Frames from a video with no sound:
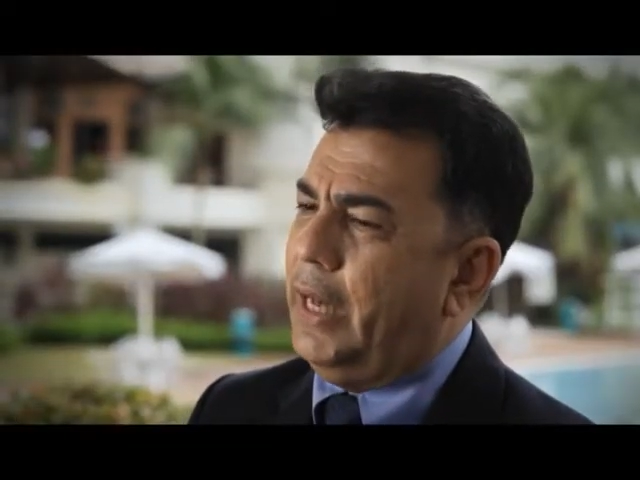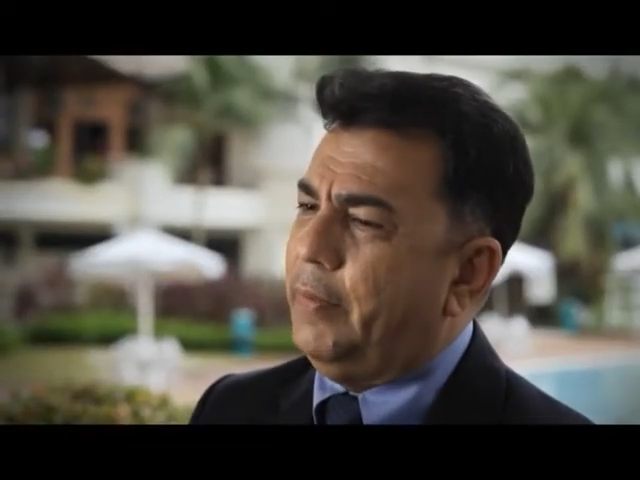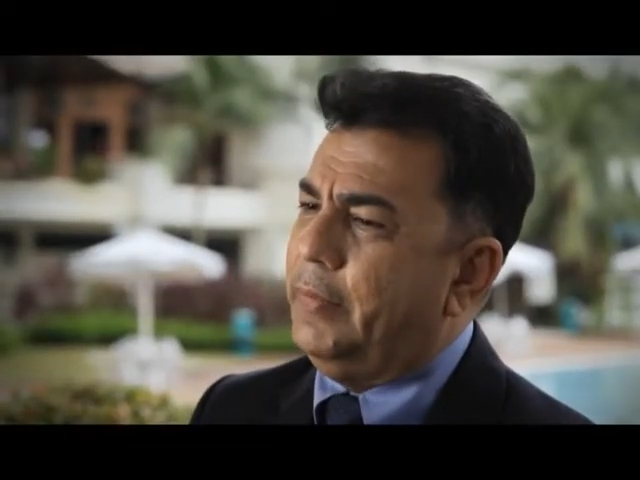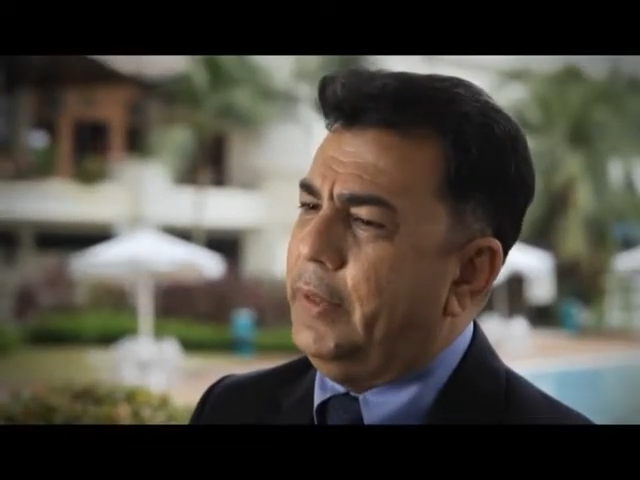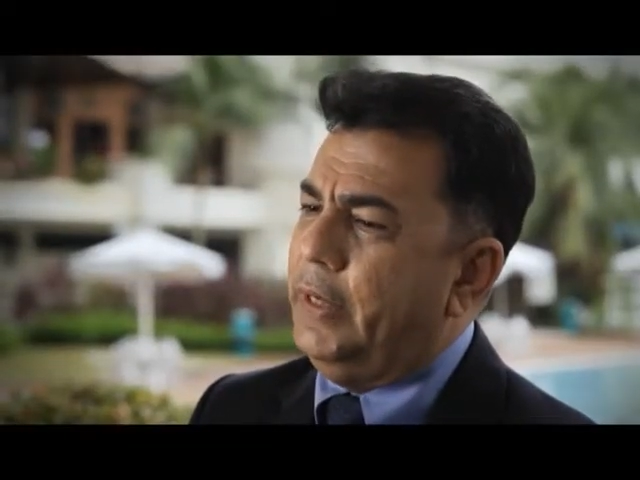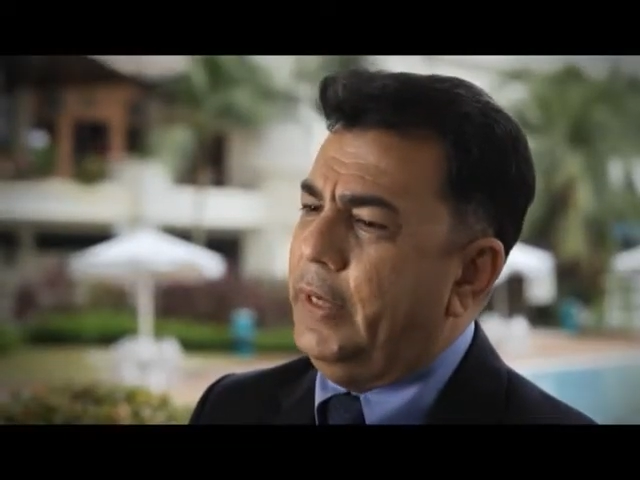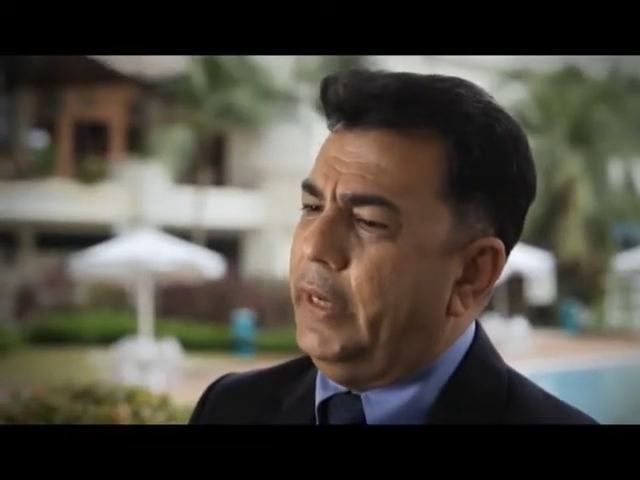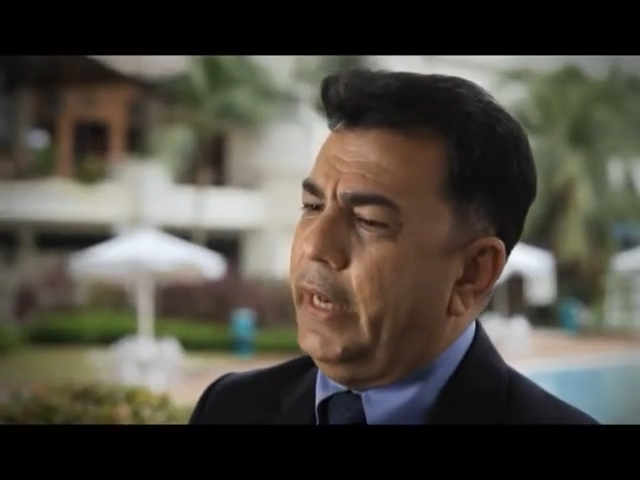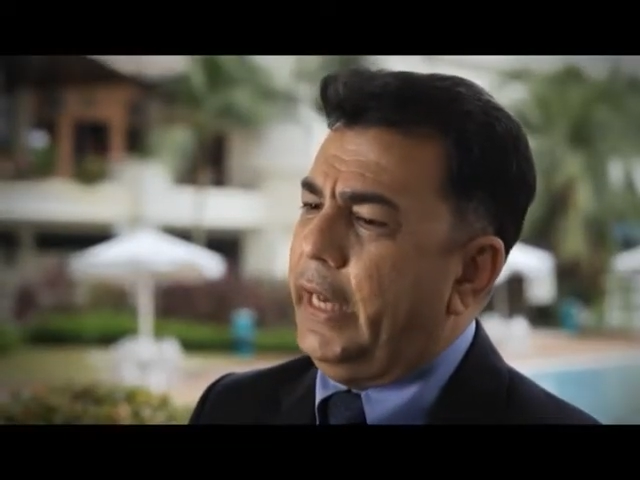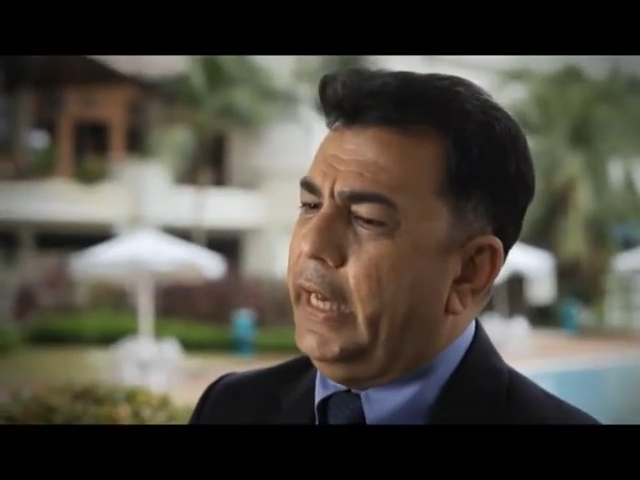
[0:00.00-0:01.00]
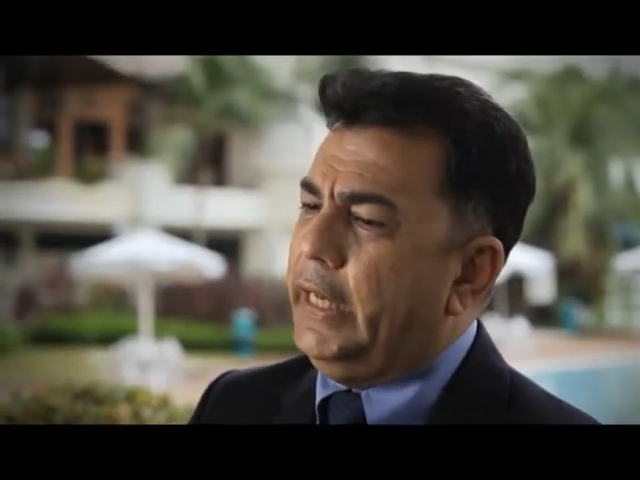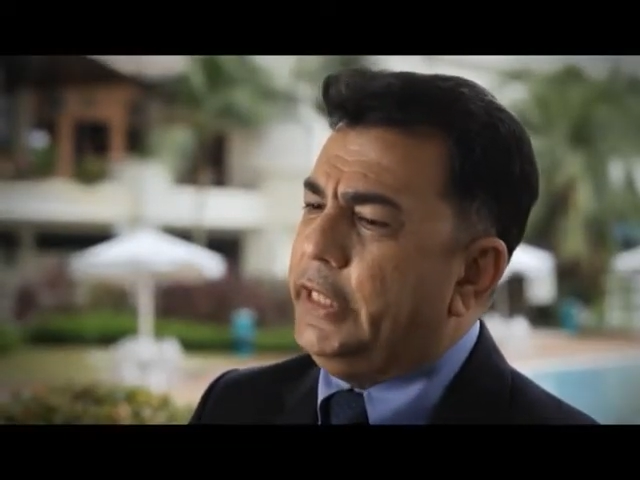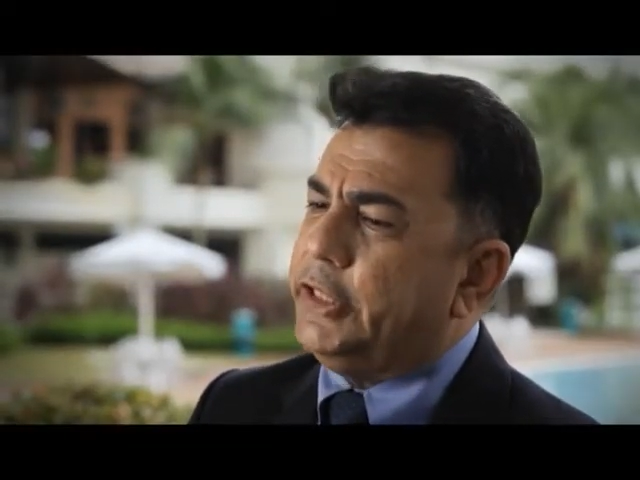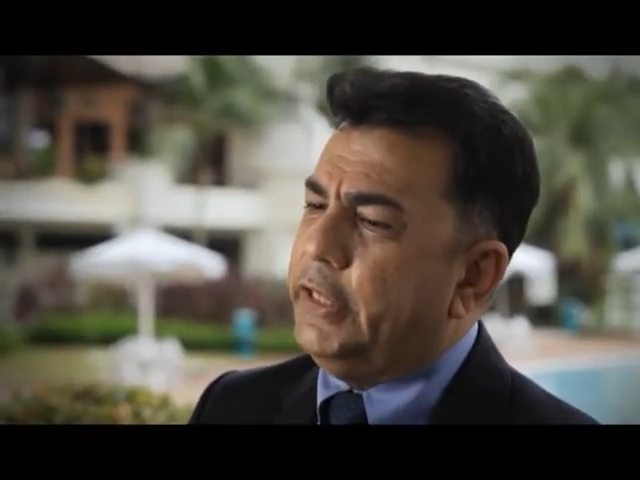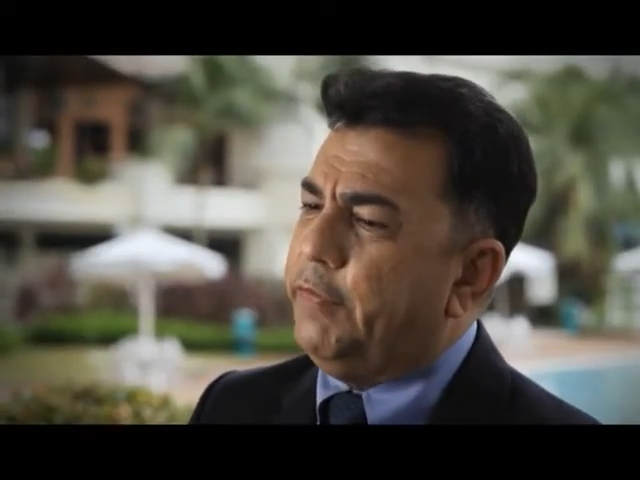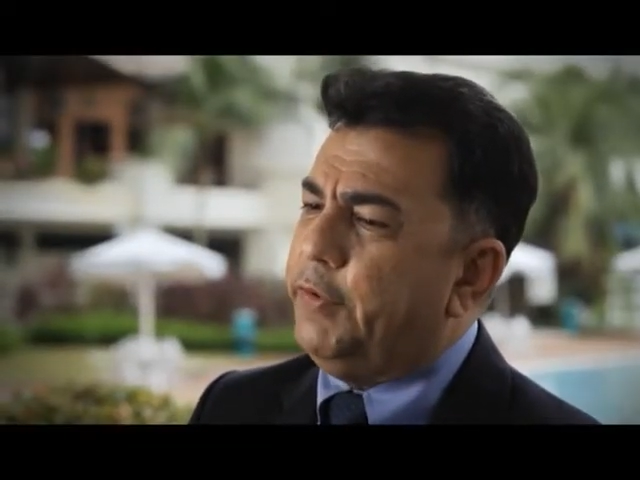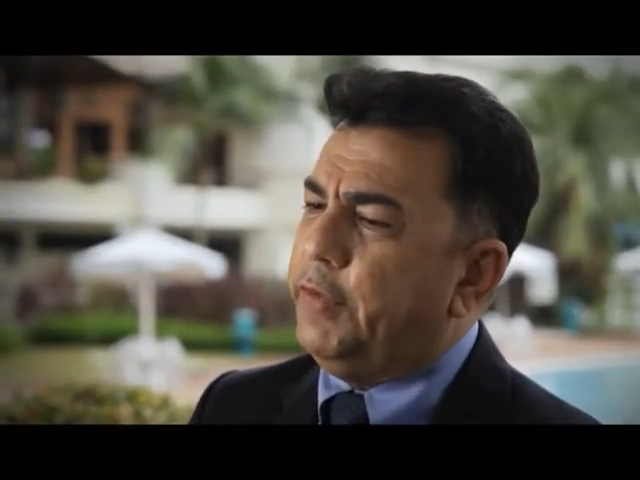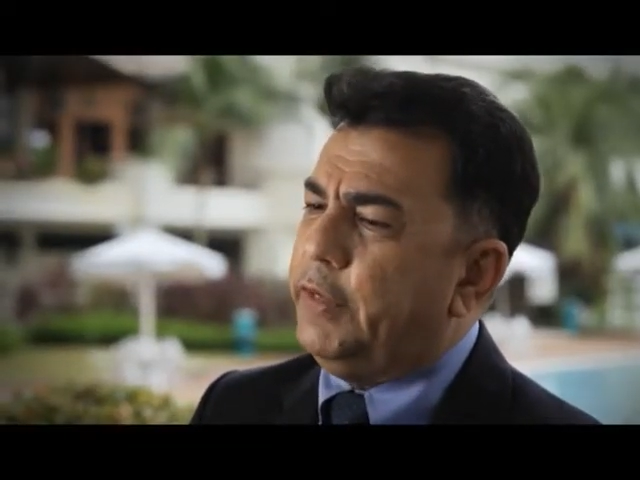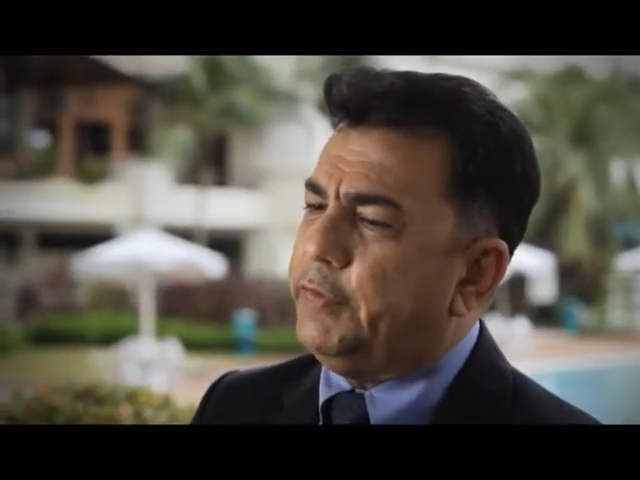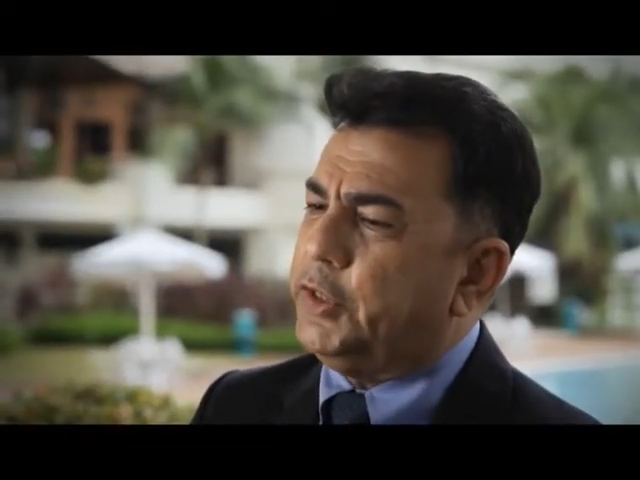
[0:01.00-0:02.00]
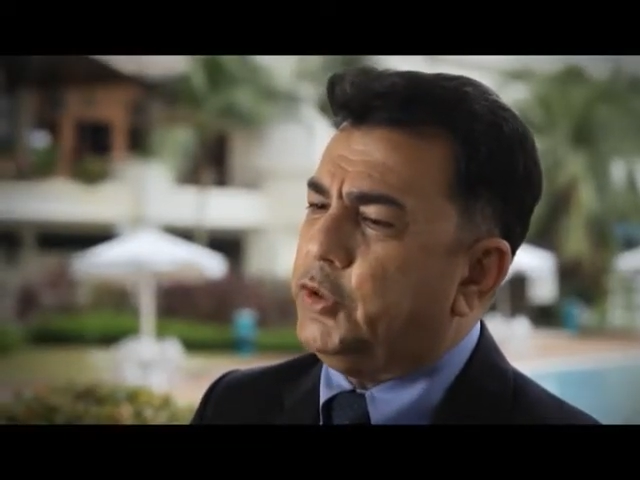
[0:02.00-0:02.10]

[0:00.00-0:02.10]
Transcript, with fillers: arm, each and every one of us